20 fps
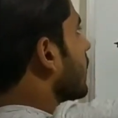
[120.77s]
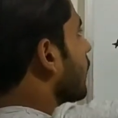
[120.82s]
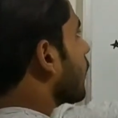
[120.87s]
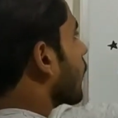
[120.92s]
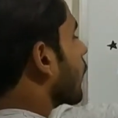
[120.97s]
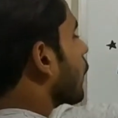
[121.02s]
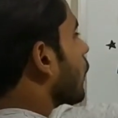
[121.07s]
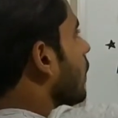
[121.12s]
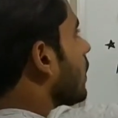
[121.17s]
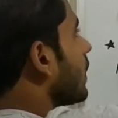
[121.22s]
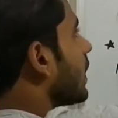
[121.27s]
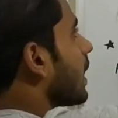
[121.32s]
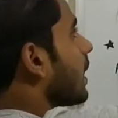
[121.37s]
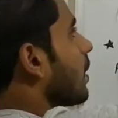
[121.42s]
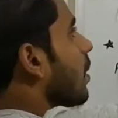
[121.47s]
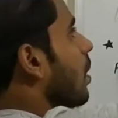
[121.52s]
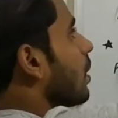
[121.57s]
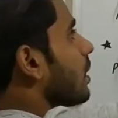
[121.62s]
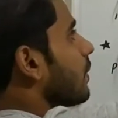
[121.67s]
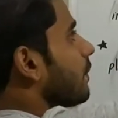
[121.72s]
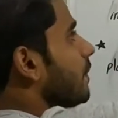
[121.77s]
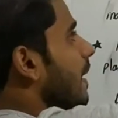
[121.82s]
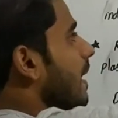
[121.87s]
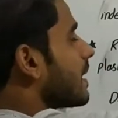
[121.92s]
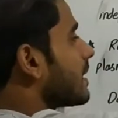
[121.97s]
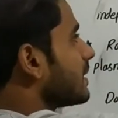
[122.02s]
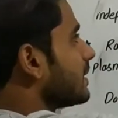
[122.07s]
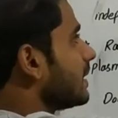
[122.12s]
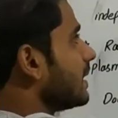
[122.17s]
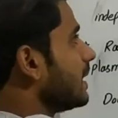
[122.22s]
of infusion cannot
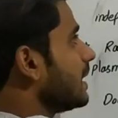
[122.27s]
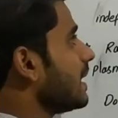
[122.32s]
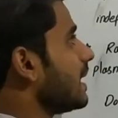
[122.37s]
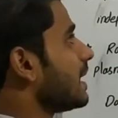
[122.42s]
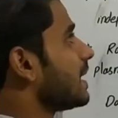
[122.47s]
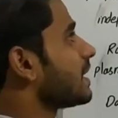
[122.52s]
affect the